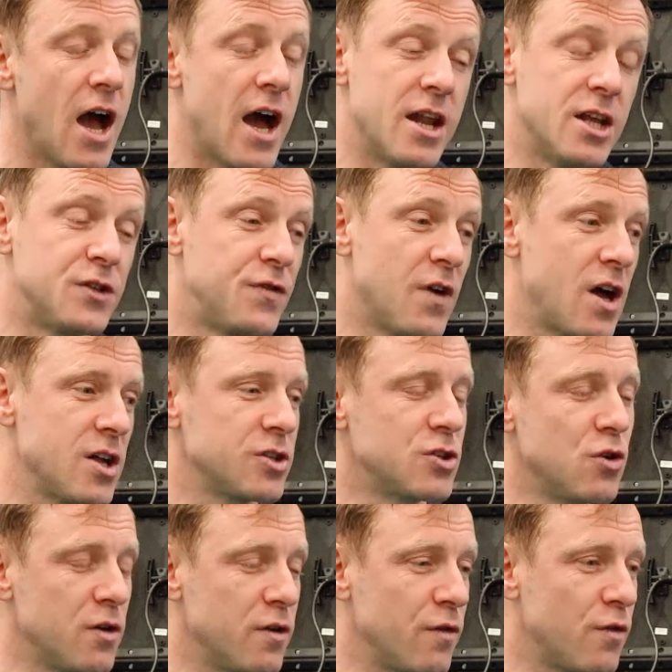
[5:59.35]
And as far as
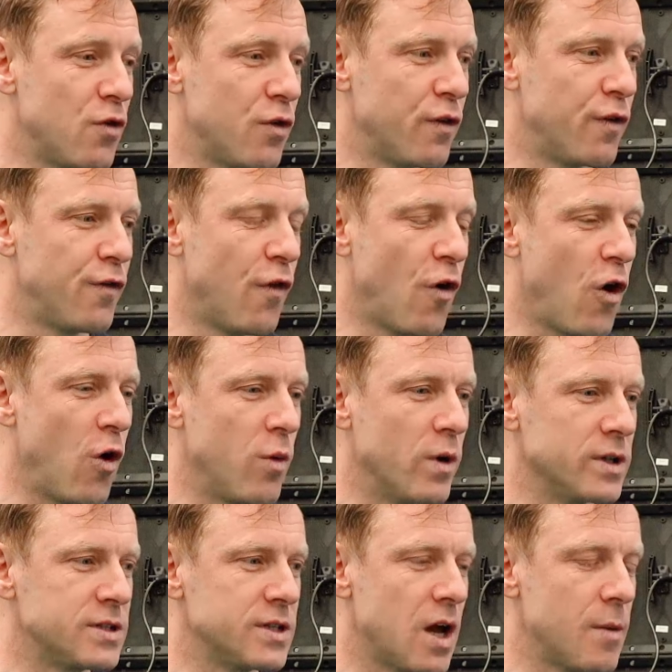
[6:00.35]
going going
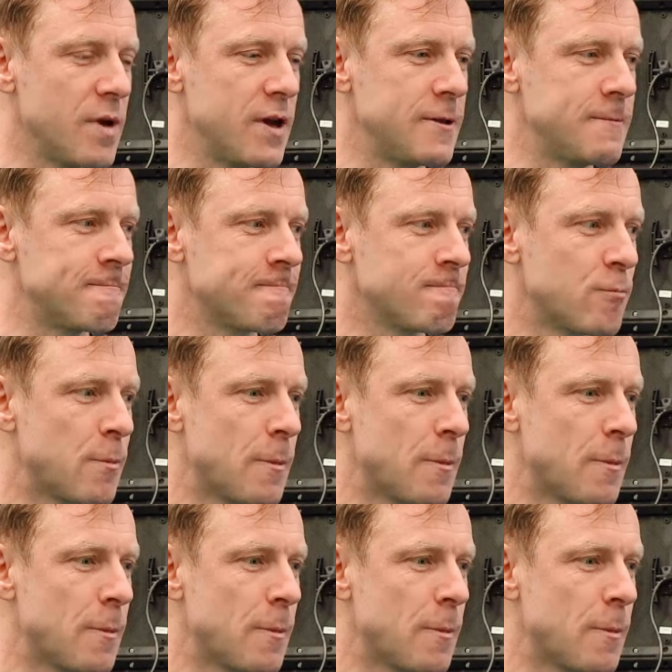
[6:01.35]
forwards, I mean,